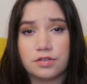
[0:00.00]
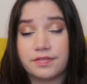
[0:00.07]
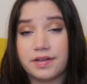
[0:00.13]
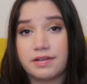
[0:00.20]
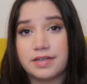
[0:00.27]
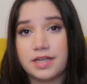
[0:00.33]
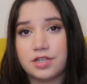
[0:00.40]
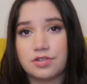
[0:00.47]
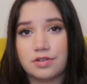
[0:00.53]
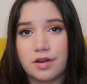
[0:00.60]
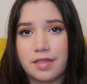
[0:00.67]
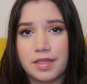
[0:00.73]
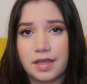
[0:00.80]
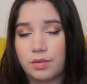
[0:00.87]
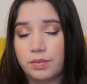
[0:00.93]
foundation
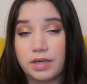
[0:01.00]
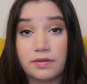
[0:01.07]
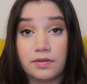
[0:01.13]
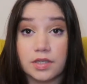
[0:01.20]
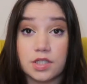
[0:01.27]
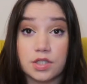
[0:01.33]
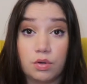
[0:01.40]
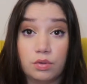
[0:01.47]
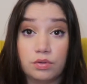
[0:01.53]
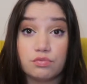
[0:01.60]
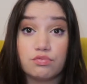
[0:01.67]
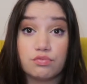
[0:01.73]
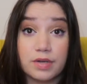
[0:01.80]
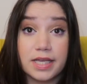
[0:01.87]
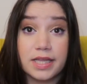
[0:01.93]
thing, whatever it's
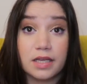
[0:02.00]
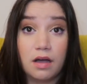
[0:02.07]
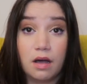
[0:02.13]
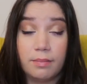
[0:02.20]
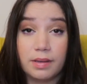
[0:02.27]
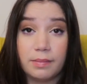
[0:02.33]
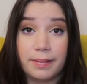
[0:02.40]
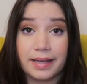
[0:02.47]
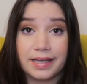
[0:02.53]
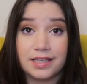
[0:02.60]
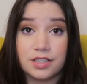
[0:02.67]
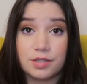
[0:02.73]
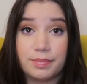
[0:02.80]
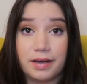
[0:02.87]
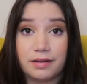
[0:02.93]
called, really got me back
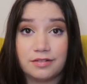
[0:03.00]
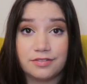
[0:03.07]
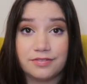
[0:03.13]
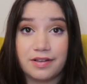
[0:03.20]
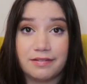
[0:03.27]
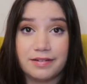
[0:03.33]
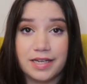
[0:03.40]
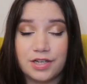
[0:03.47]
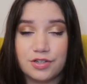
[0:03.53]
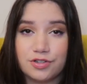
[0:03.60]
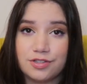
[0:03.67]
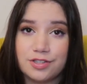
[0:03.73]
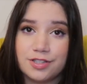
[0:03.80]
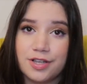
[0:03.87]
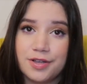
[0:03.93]
into powder
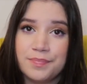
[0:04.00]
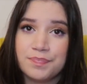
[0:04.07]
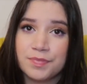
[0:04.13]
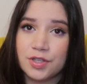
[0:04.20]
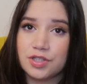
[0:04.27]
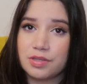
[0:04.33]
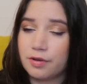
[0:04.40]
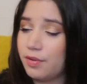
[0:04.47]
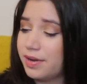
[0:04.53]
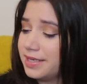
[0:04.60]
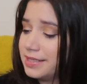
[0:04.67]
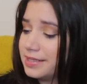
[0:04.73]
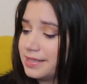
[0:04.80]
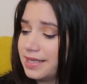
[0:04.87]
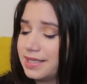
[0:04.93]
foundations. So I'm quite
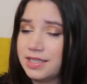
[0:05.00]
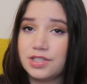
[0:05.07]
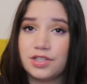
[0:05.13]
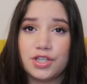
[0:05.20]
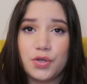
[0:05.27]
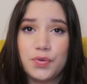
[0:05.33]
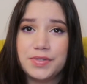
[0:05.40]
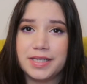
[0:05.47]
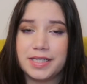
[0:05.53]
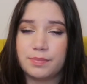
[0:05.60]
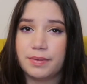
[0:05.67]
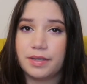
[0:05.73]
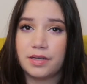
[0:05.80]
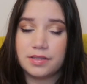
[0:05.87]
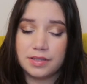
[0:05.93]
excited to use this
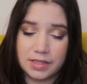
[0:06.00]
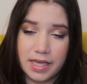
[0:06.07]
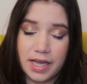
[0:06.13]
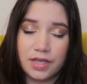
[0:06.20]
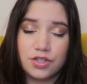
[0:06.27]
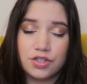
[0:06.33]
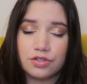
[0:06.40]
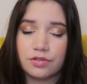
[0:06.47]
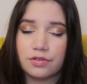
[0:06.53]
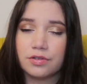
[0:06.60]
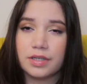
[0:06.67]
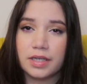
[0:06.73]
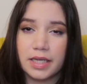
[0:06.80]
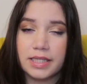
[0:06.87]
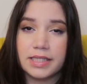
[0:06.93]
because the
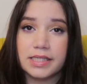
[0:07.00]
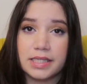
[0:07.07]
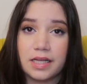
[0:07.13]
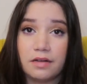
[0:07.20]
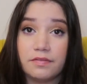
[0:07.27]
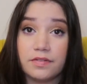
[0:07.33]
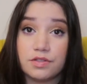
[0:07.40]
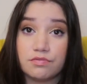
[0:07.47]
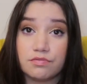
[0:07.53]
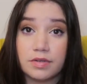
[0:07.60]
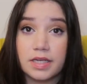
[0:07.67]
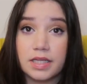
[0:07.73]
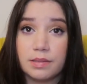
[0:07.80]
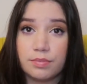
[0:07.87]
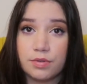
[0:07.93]
texture itself is
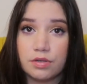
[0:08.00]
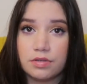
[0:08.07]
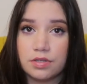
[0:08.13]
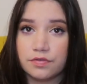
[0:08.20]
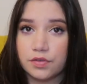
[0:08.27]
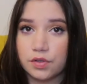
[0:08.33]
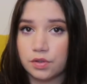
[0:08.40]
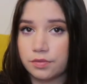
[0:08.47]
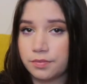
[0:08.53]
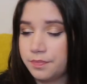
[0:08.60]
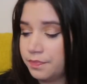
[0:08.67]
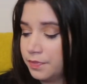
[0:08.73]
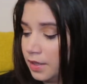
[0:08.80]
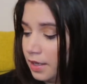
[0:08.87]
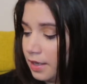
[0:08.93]
really beautiful.
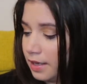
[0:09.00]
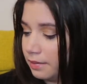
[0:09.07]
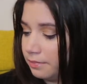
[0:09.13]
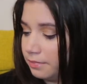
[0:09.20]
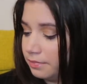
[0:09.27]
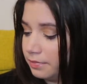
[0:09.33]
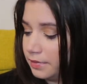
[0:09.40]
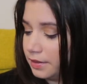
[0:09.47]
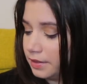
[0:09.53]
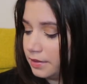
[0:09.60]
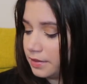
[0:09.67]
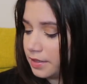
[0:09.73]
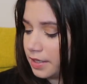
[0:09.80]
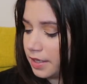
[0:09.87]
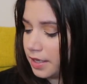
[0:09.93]
And
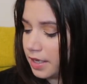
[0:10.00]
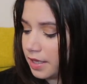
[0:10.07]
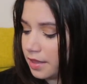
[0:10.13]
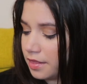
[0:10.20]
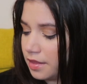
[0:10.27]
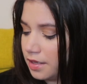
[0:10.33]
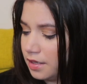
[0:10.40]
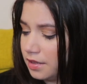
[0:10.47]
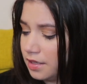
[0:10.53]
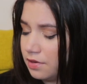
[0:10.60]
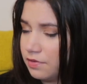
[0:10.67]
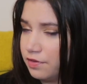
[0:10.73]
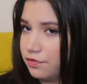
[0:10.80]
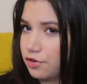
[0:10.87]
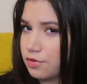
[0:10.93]
I think they
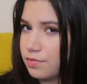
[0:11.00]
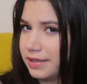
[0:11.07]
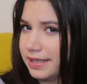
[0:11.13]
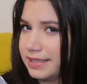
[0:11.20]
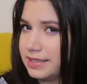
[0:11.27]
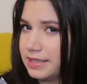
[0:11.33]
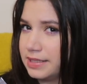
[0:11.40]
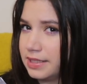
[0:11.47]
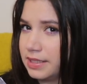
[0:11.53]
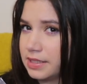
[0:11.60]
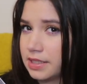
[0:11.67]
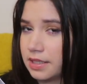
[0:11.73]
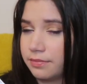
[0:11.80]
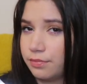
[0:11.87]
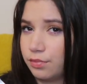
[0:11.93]
reformulated
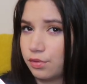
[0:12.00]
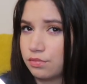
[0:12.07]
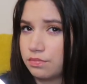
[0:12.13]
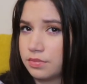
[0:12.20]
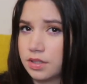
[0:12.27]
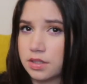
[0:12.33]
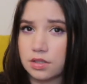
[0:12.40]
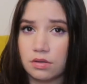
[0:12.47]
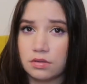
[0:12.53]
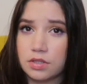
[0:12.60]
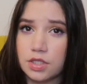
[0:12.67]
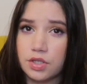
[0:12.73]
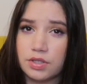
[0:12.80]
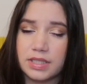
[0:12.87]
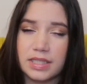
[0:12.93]
this or
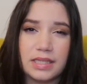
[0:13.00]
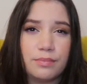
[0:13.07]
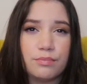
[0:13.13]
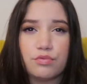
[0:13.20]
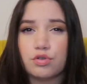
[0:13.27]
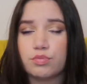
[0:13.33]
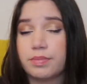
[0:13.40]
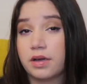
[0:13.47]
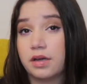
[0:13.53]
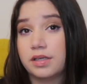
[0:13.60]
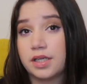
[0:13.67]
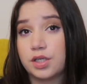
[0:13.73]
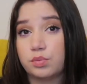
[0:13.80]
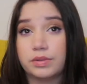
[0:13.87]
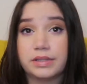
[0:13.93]
discontinued it and then brought back
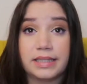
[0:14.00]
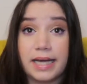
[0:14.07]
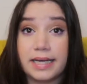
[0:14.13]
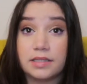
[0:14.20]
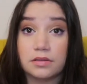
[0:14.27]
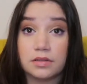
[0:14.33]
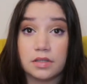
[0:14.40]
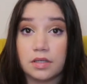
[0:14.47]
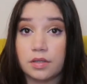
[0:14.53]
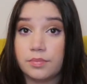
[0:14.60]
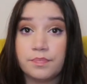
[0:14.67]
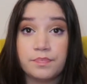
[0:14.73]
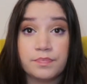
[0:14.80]
another one. I don't know,